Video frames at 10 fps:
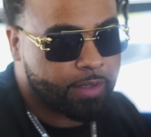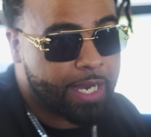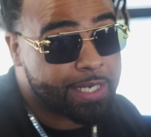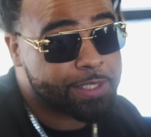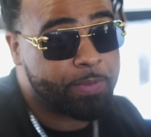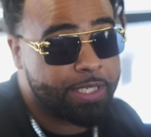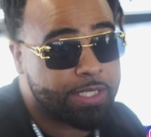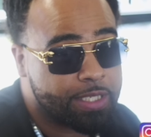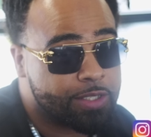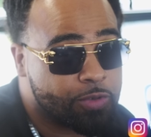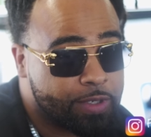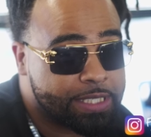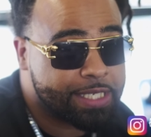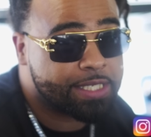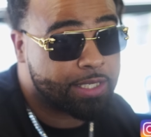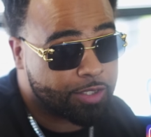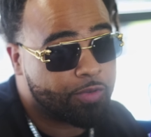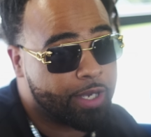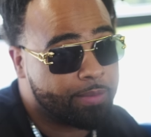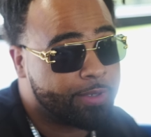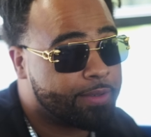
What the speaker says: homie gotta speak shit to existence. You hear me?